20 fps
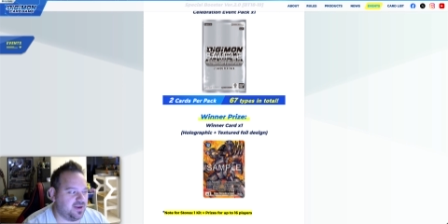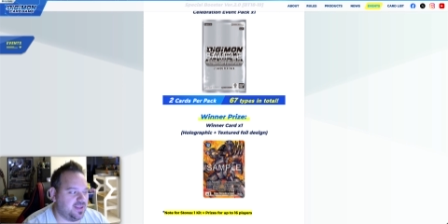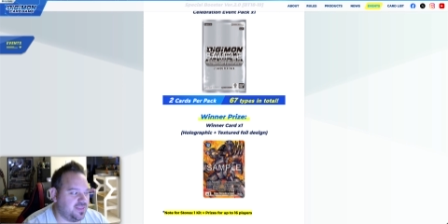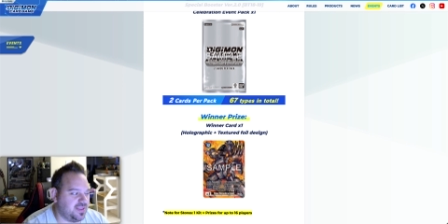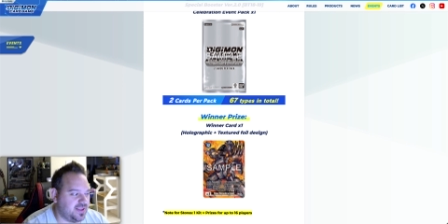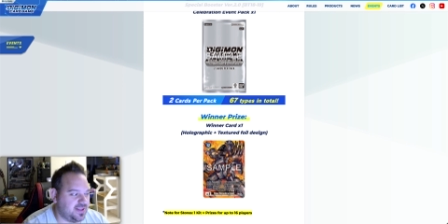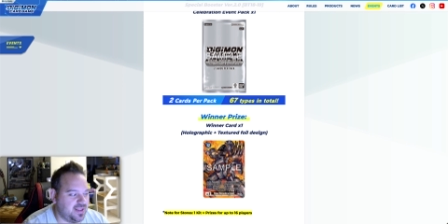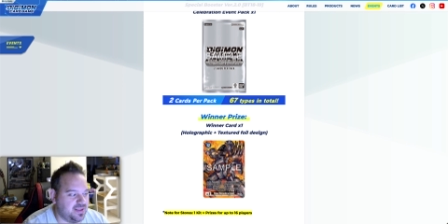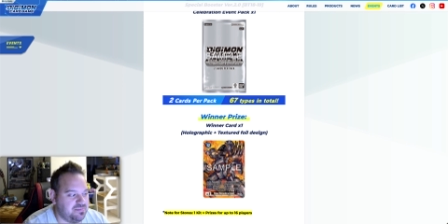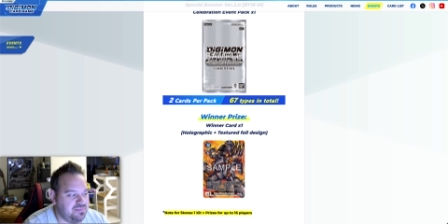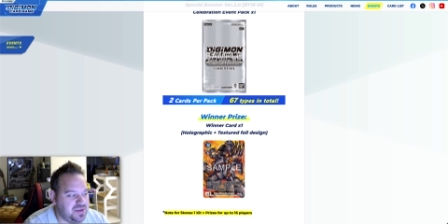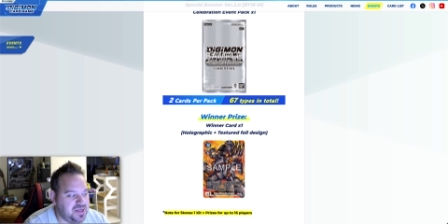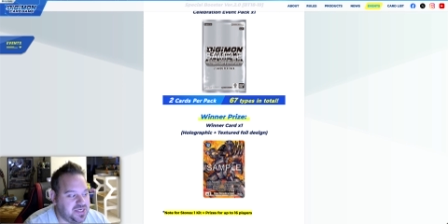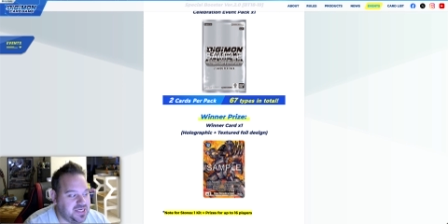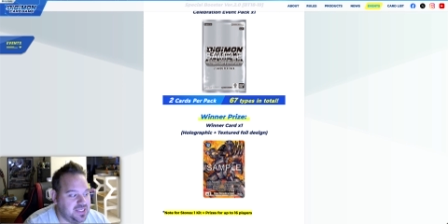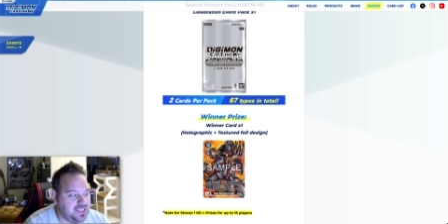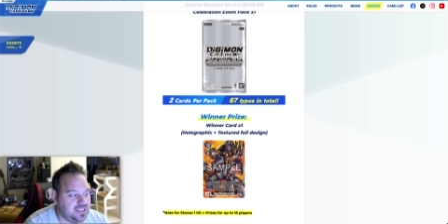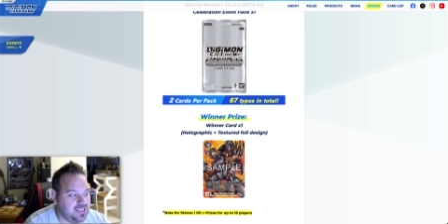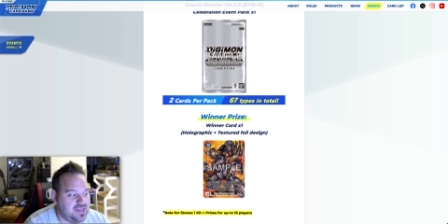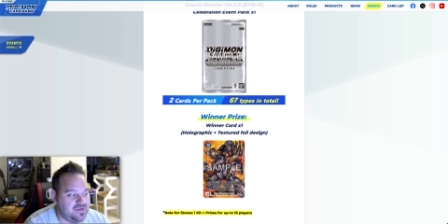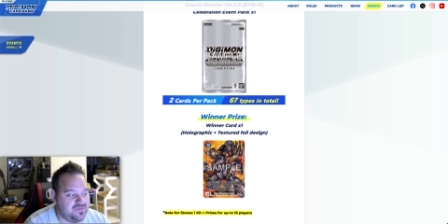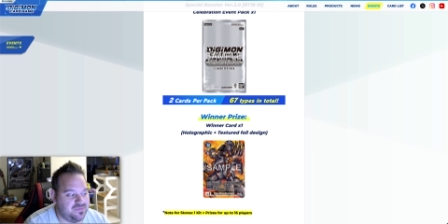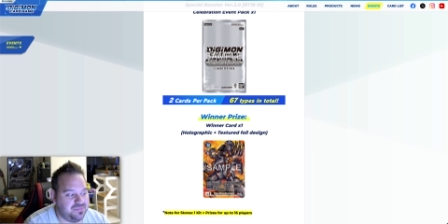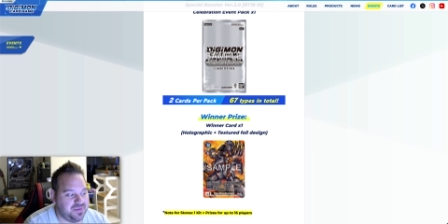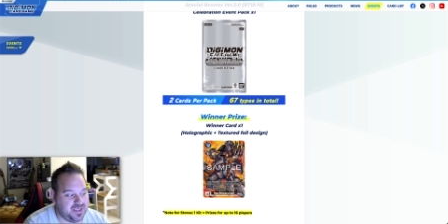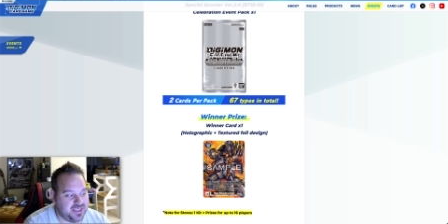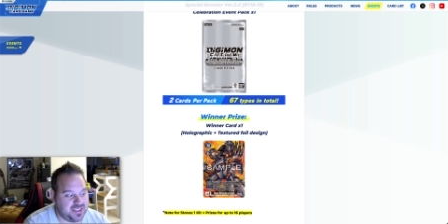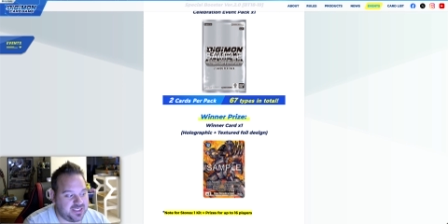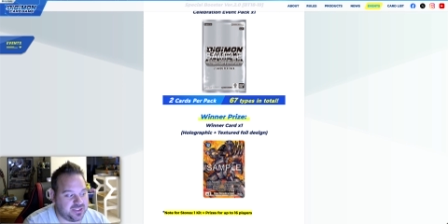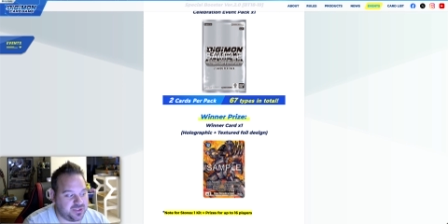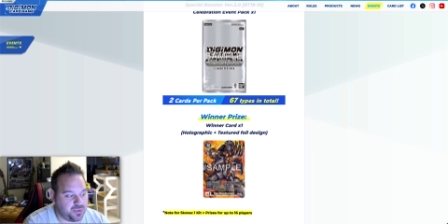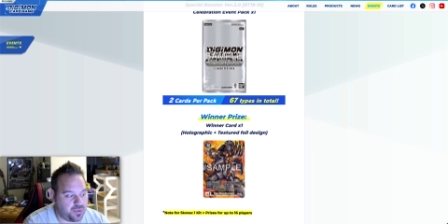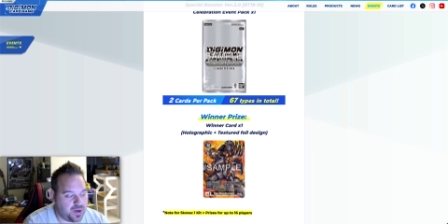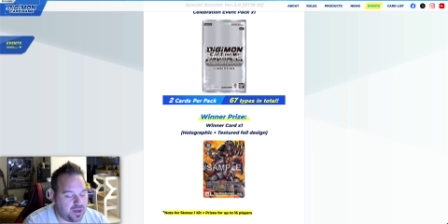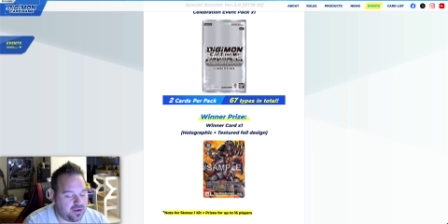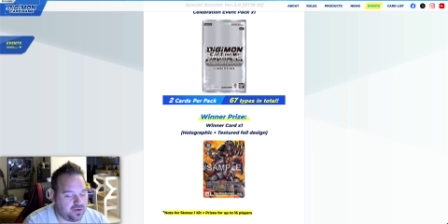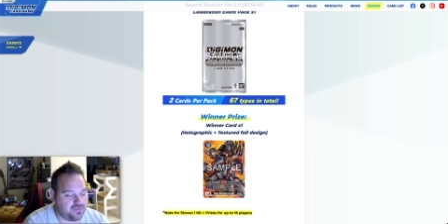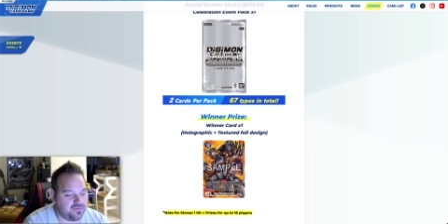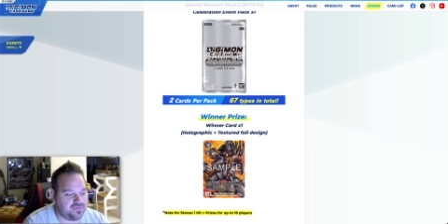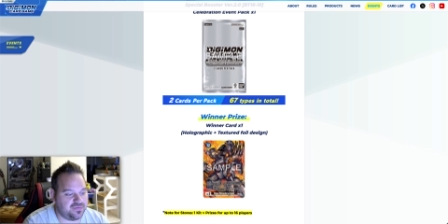I think like B T eleven, B T
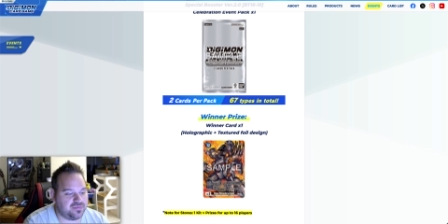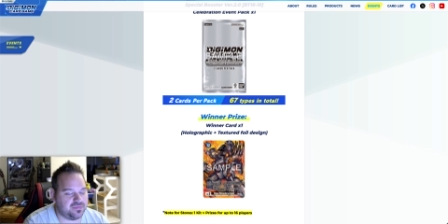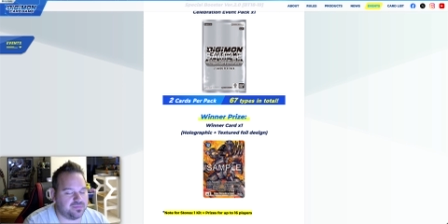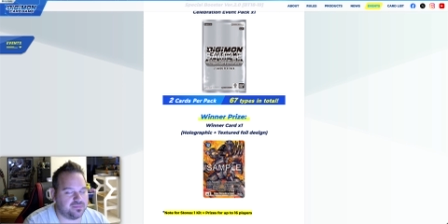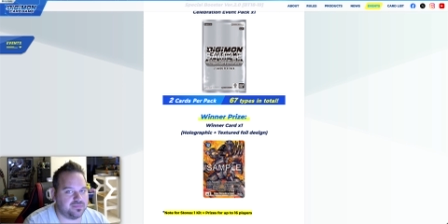twelve.